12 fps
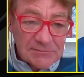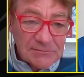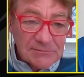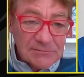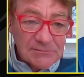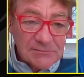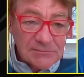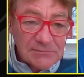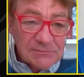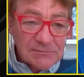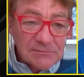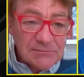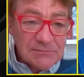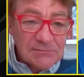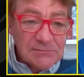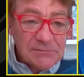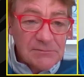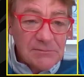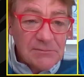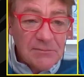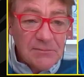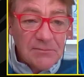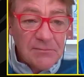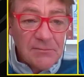
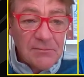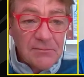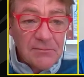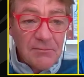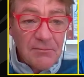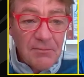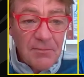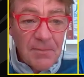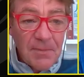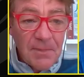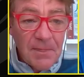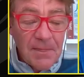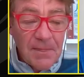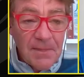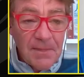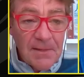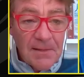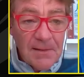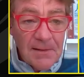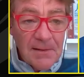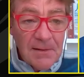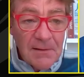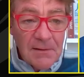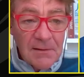
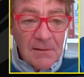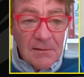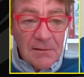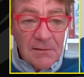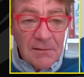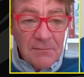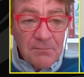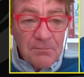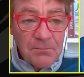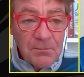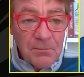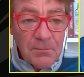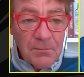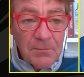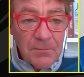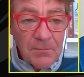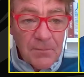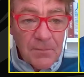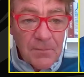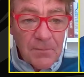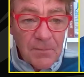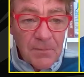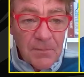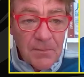
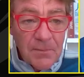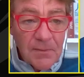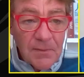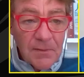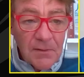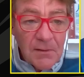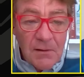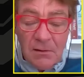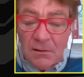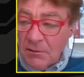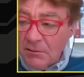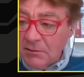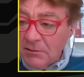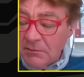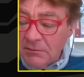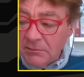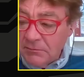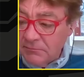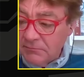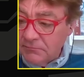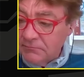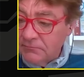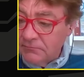The person shown says nothing.